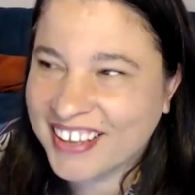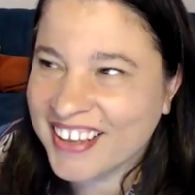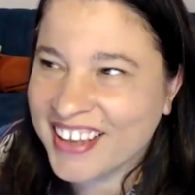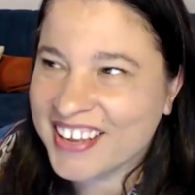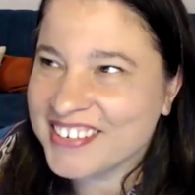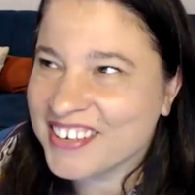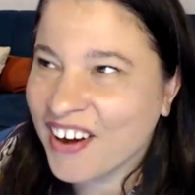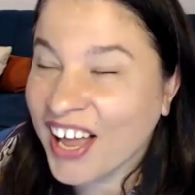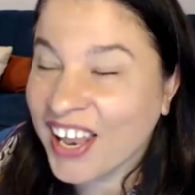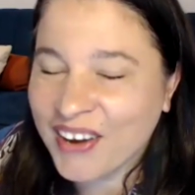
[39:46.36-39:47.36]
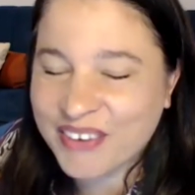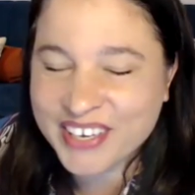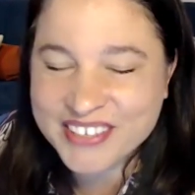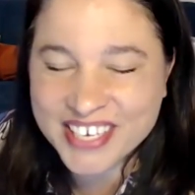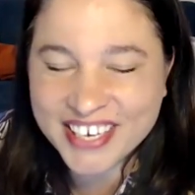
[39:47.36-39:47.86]
and highlight
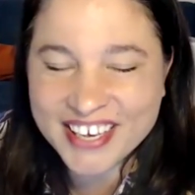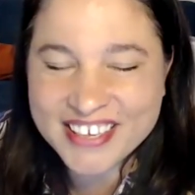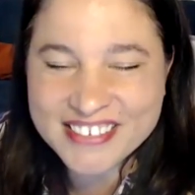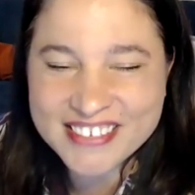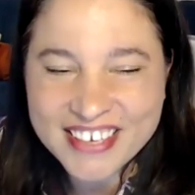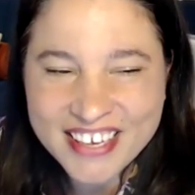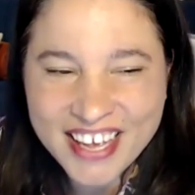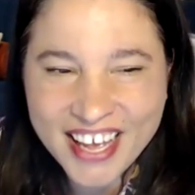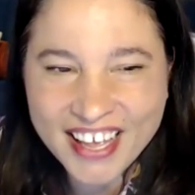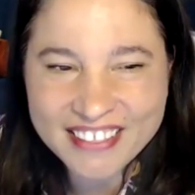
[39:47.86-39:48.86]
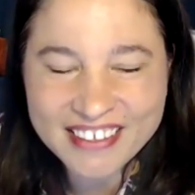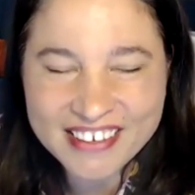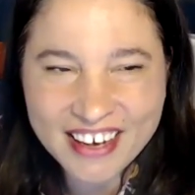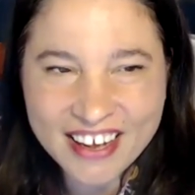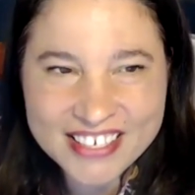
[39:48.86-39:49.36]
reels, I guess, at the
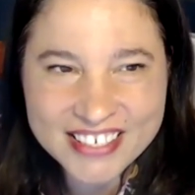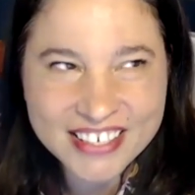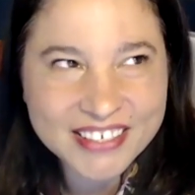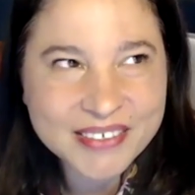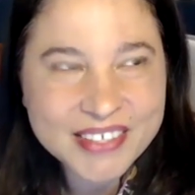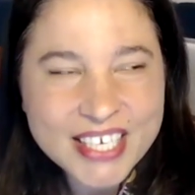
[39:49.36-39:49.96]
gala dinner,